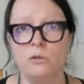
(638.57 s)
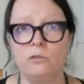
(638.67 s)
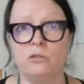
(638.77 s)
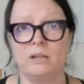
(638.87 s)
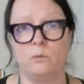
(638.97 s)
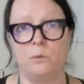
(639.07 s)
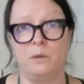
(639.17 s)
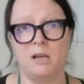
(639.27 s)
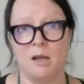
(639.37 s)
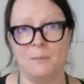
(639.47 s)
contract when
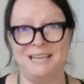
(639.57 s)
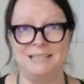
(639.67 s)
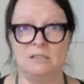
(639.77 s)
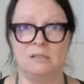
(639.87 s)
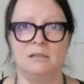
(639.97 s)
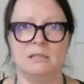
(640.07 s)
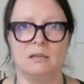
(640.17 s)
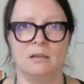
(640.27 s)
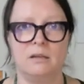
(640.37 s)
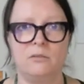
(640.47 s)
we come into
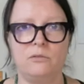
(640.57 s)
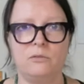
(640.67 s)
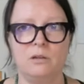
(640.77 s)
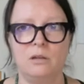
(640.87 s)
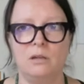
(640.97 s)
this life